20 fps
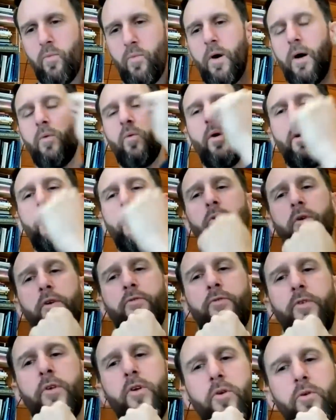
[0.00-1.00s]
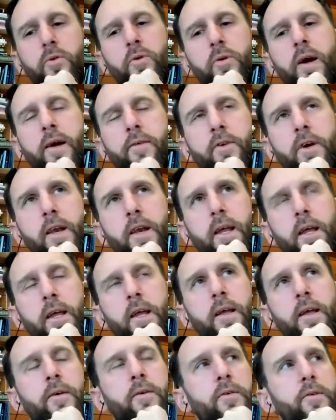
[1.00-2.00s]
I wonder if you have
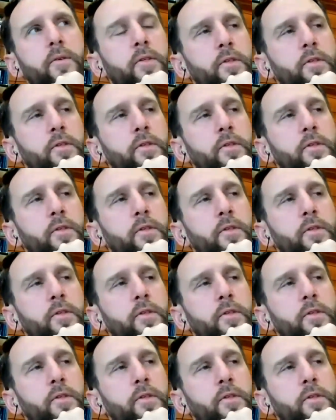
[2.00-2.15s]
any